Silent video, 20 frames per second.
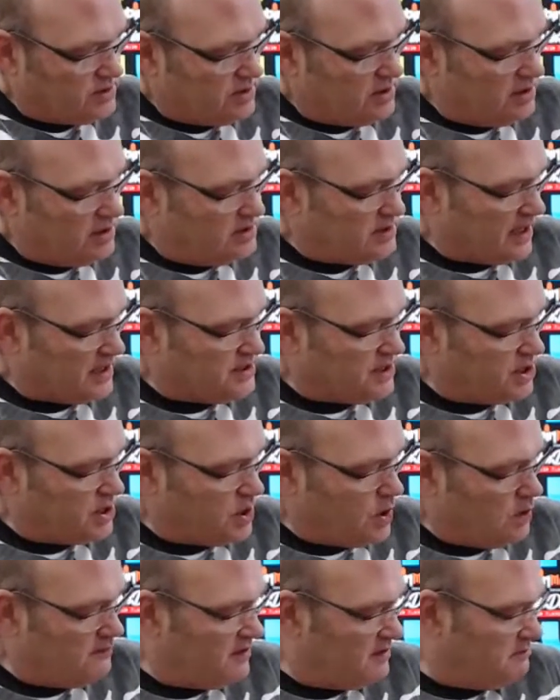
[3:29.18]
his
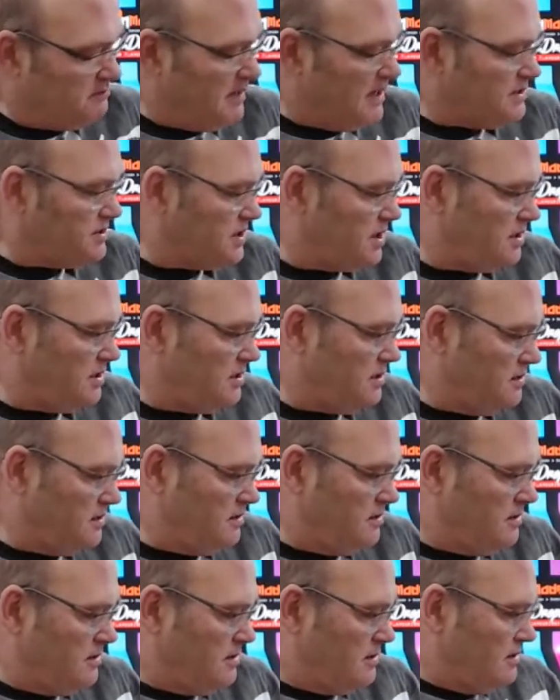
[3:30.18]
anti-COVID mask.
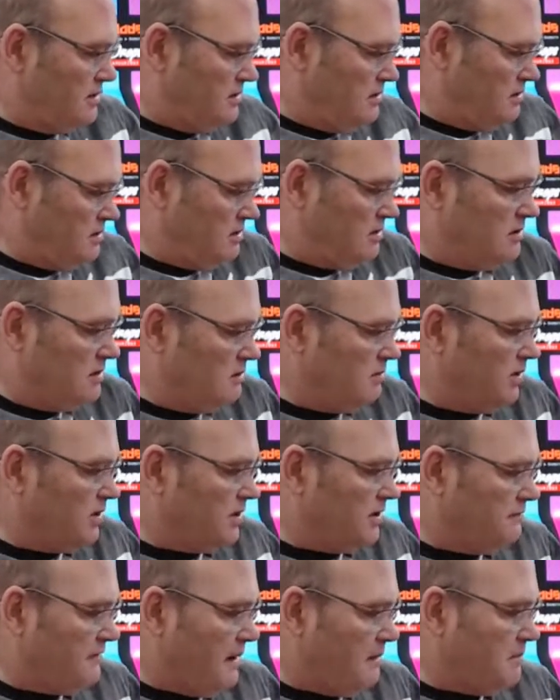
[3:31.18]
Come on,
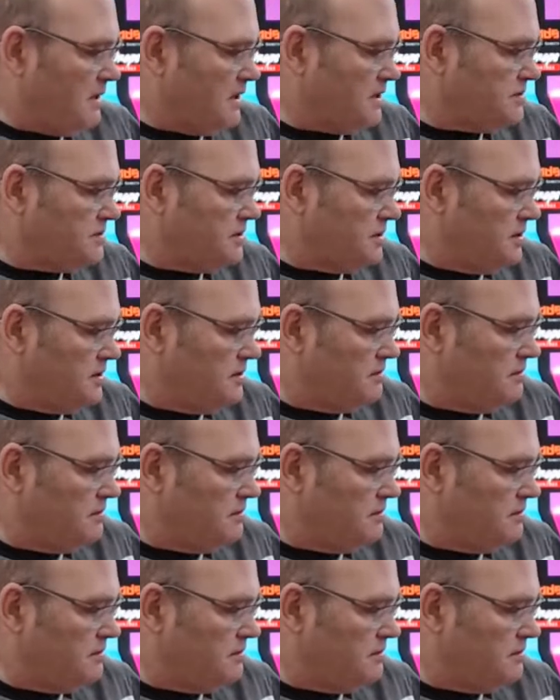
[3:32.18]
you fat bastard.